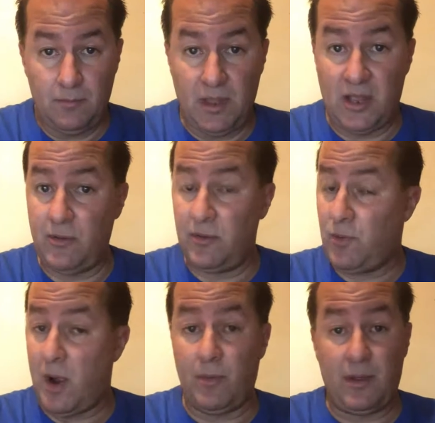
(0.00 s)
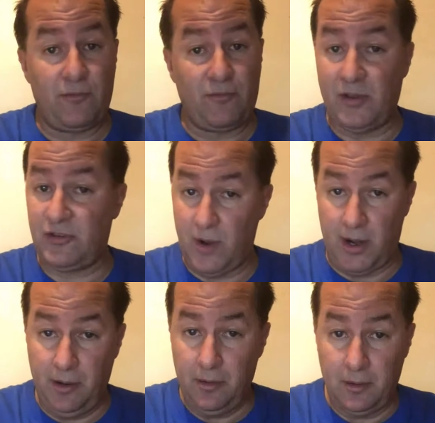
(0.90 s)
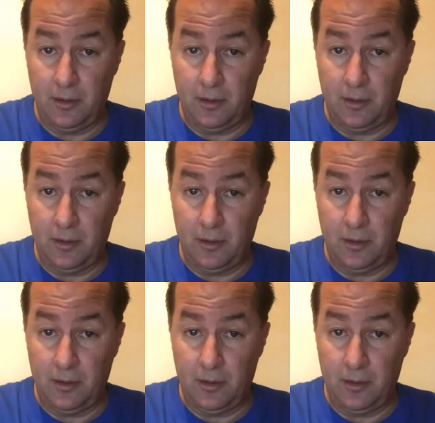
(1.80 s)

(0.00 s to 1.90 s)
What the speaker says: because he was probably frustrated